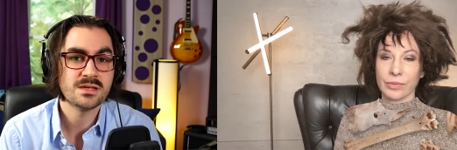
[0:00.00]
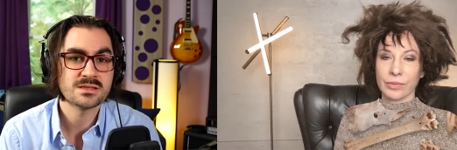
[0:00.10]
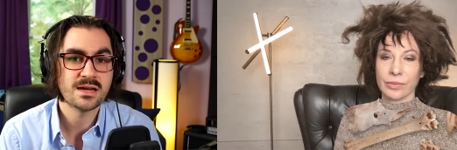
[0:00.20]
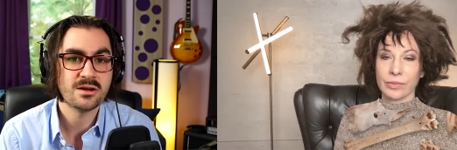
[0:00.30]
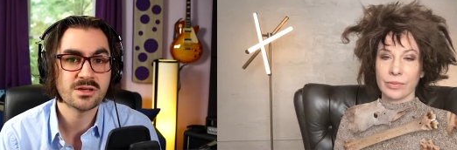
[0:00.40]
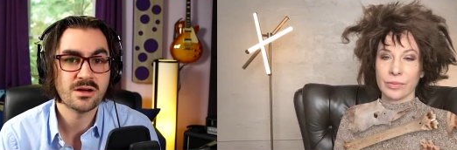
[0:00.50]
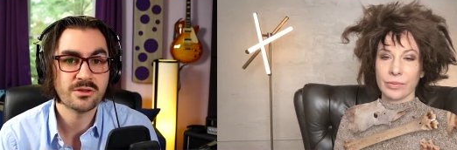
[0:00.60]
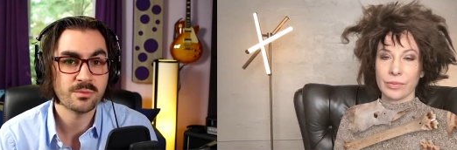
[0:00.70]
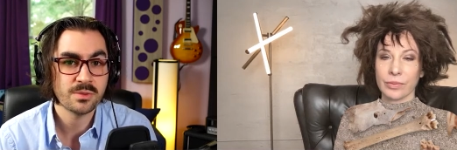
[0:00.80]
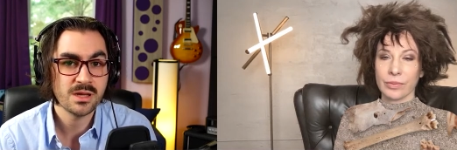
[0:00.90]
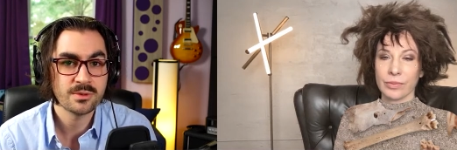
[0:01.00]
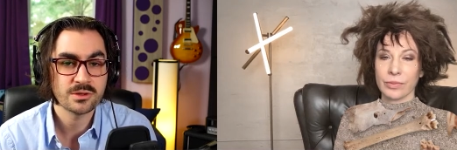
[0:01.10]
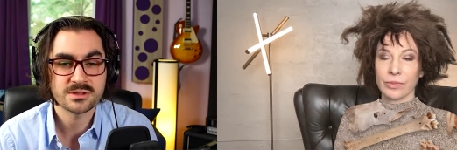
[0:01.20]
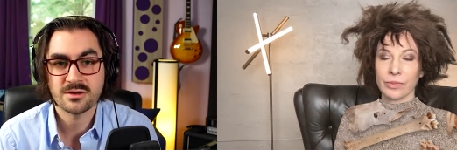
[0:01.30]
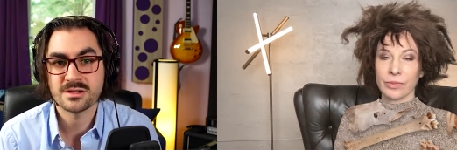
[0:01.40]
Speaker 1: mean tell to other people
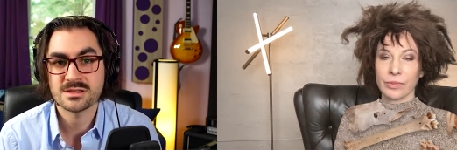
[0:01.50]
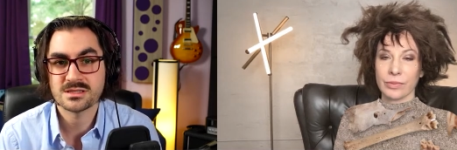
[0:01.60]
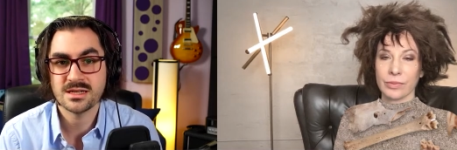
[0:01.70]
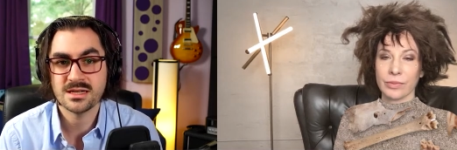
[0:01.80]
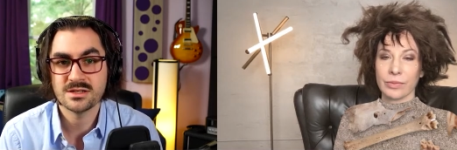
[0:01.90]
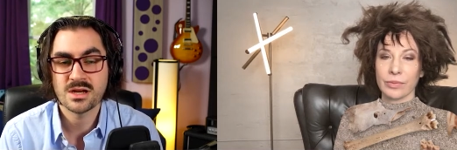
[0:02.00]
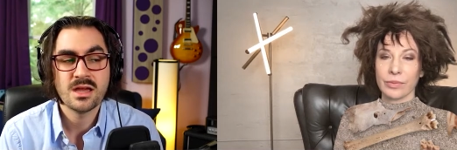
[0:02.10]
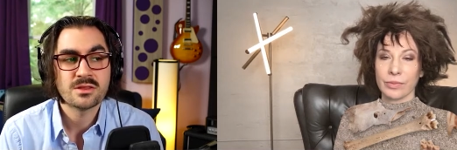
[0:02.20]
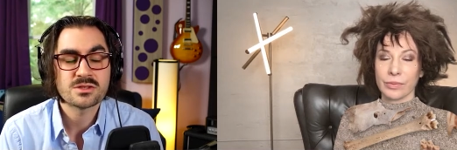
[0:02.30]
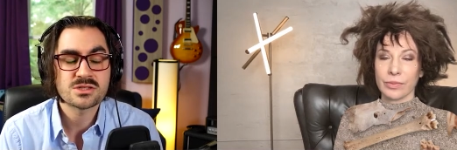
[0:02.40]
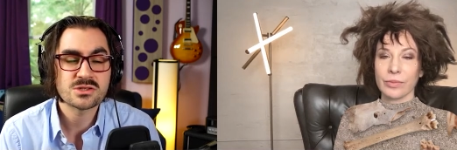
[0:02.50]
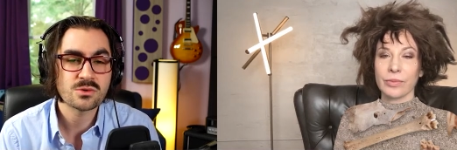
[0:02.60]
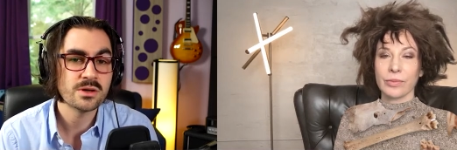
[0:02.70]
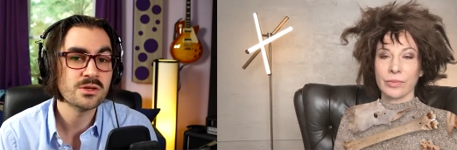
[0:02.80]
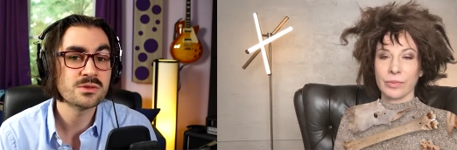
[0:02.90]
or tell on a stage. The
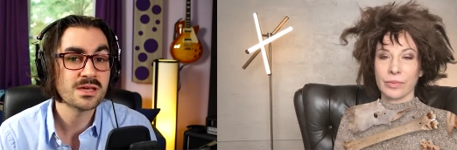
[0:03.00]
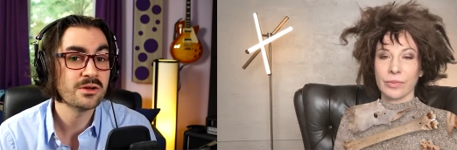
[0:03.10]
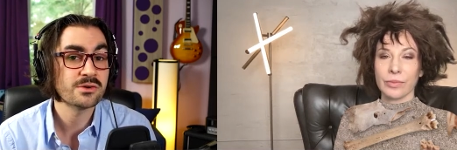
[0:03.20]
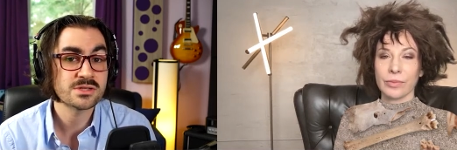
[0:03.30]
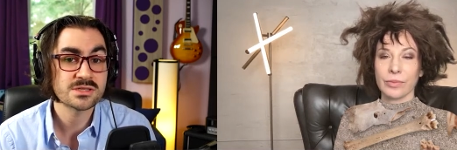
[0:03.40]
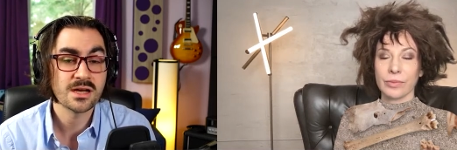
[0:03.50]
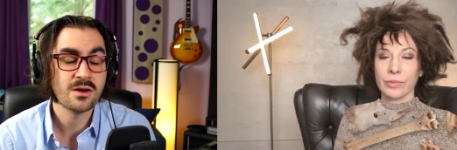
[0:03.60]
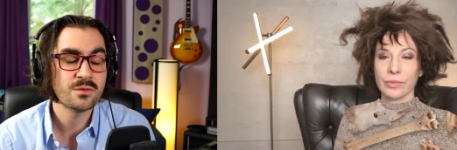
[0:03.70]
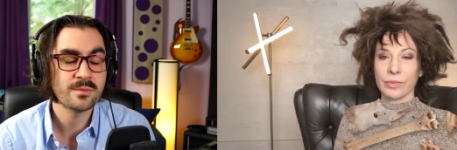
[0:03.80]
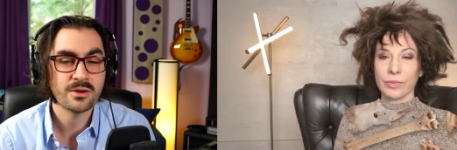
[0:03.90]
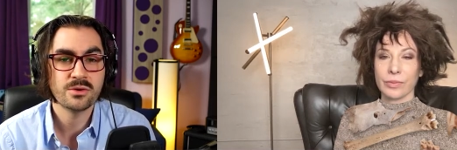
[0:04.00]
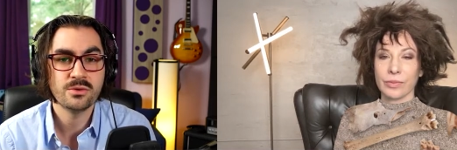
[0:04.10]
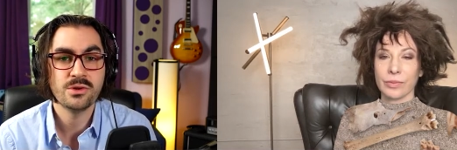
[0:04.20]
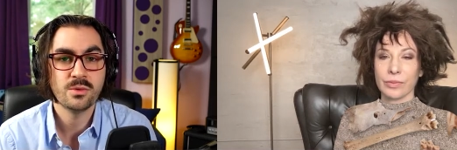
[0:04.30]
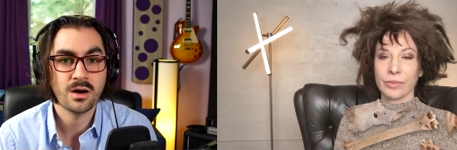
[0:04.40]
story you tell yourself about who
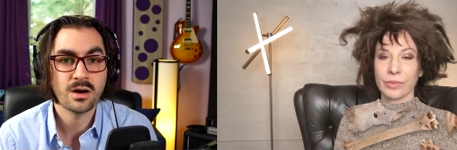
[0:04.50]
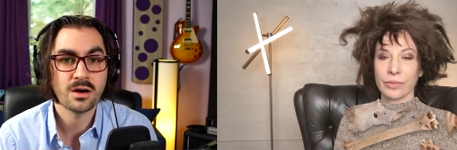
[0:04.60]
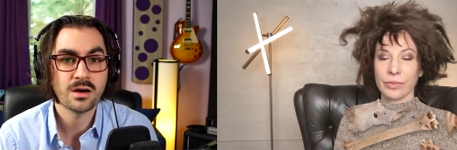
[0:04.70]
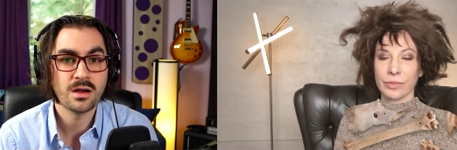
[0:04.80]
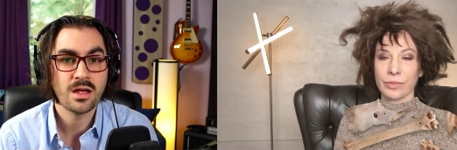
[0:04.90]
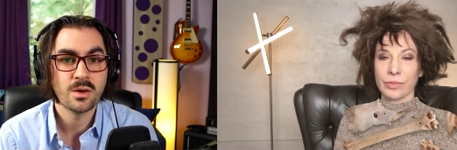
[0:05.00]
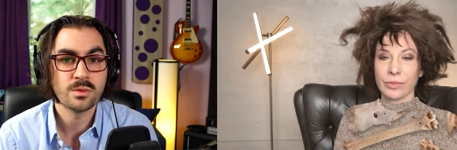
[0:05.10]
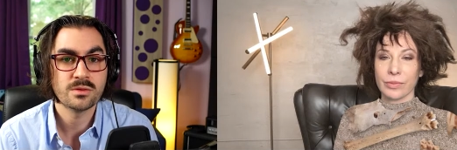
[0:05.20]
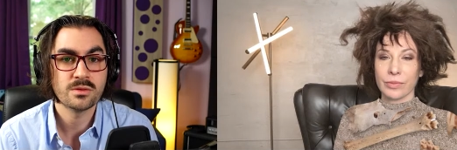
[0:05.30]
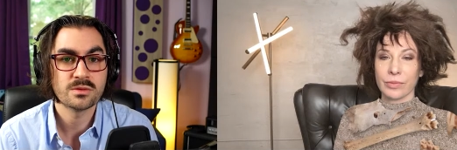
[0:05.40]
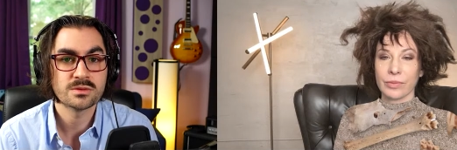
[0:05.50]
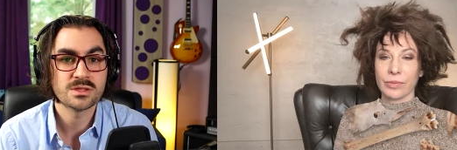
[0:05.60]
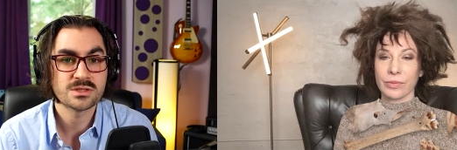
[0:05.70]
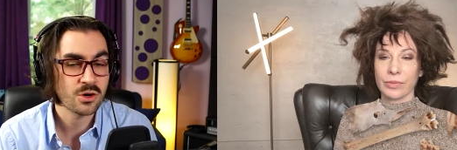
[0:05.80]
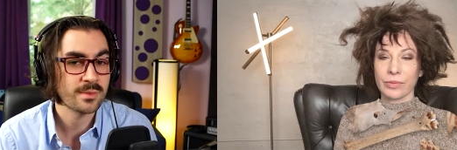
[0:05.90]
you are will
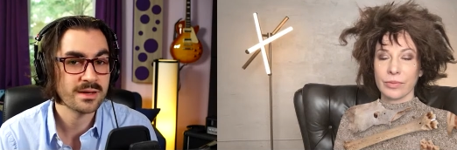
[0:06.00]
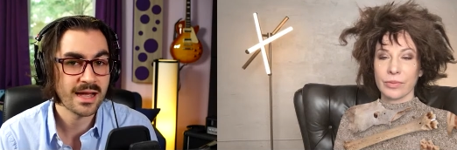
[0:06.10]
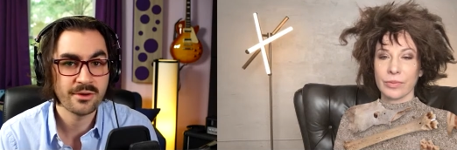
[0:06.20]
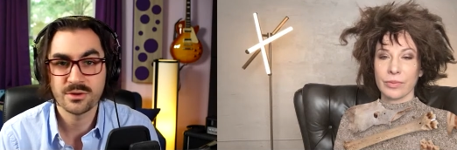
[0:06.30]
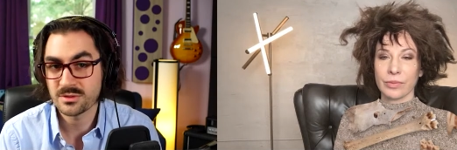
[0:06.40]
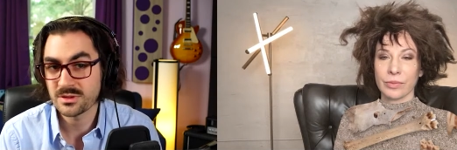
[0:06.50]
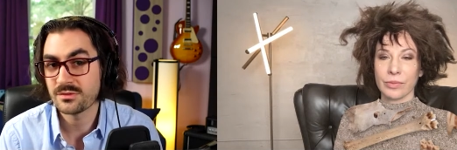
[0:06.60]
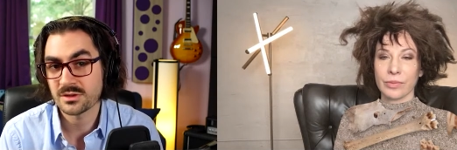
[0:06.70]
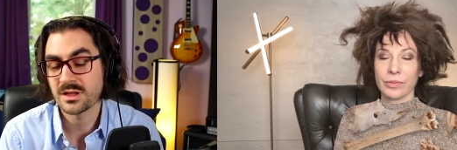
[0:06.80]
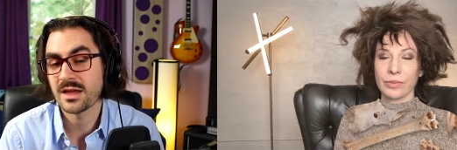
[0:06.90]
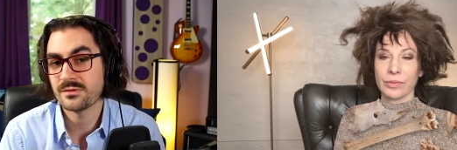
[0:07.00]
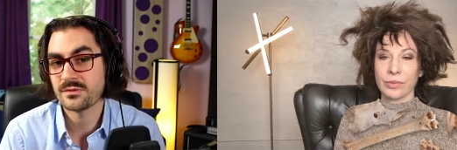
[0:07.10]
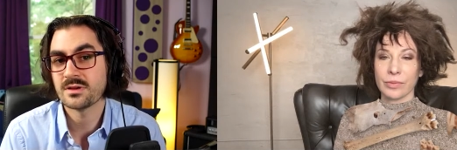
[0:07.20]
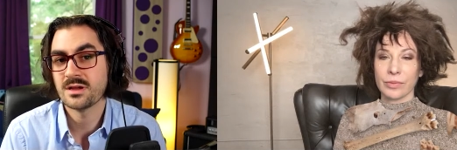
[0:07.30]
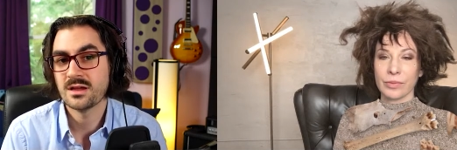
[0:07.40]
determine how you live your life.
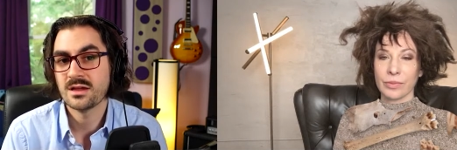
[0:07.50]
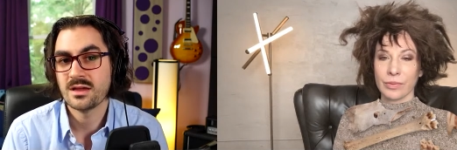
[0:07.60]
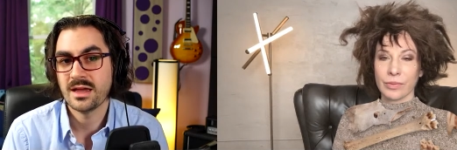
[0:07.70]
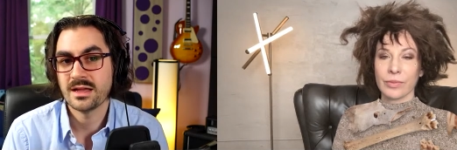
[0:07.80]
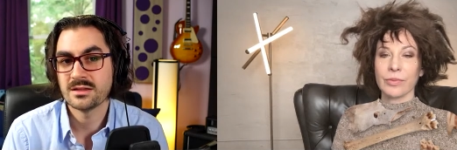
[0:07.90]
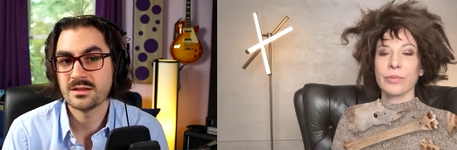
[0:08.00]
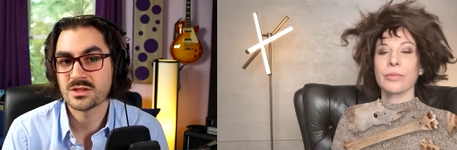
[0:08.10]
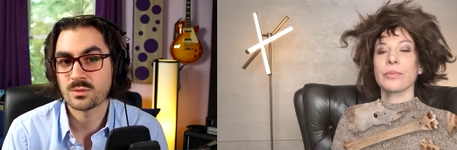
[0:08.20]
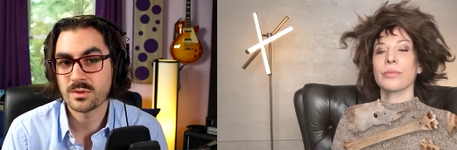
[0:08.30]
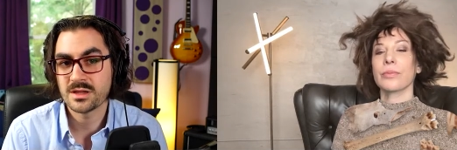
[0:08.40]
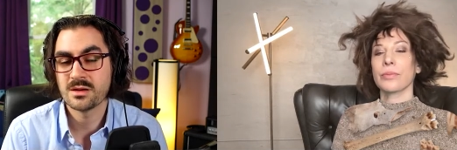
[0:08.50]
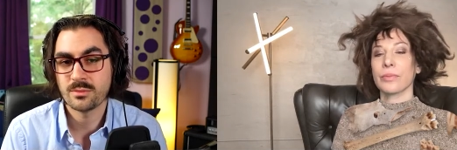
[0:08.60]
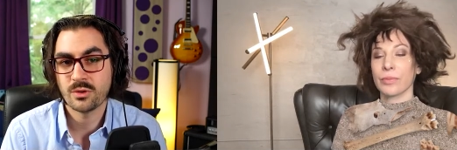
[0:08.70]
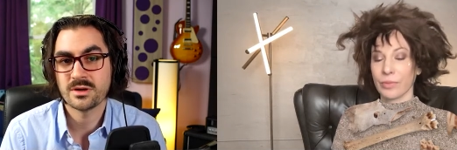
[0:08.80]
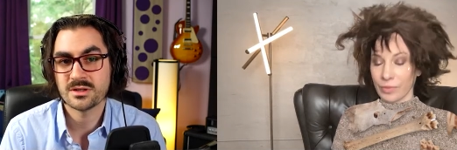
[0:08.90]
And it's really
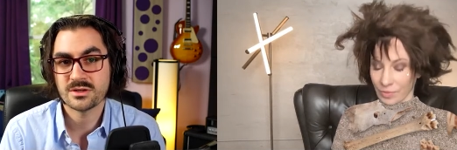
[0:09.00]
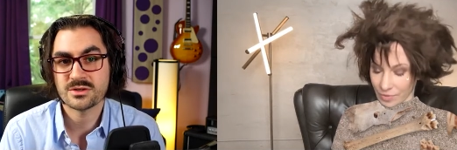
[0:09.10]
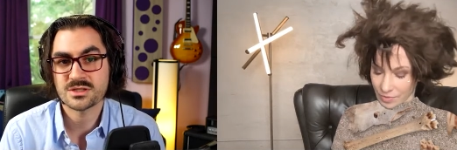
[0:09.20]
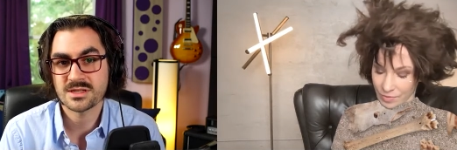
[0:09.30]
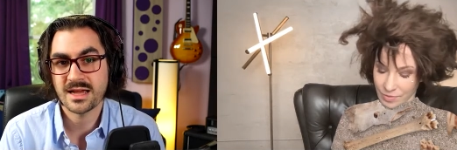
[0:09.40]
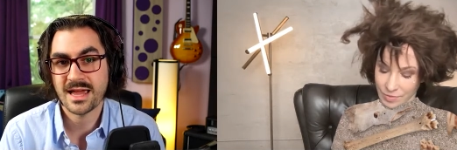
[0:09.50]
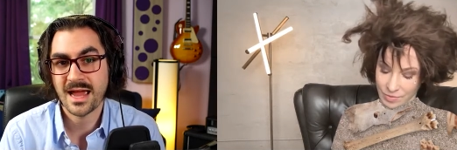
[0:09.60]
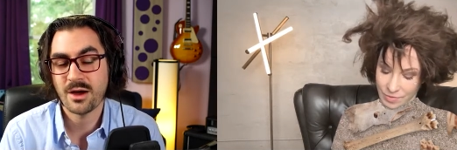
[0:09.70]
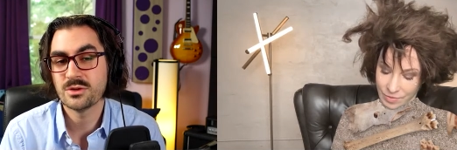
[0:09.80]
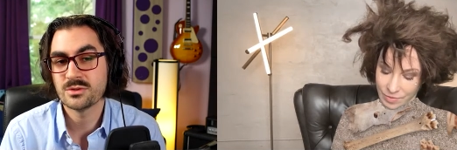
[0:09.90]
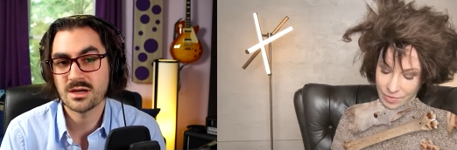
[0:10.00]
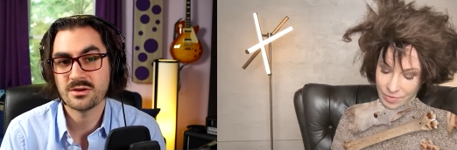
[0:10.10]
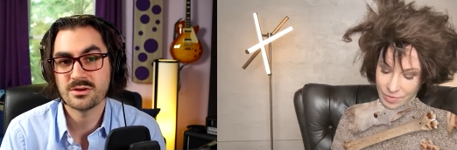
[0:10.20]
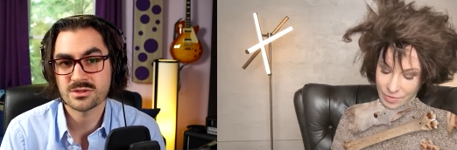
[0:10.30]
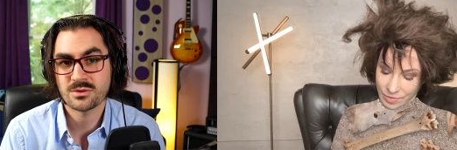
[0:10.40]
important to understand how you tell
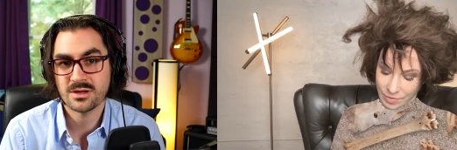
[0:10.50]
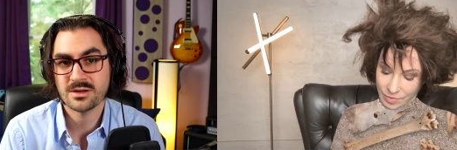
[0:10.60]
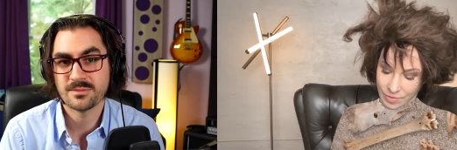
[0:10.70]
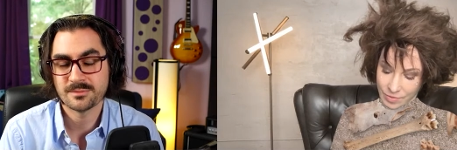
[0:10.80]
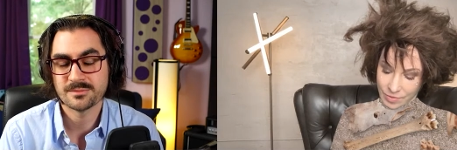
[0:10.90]
your story.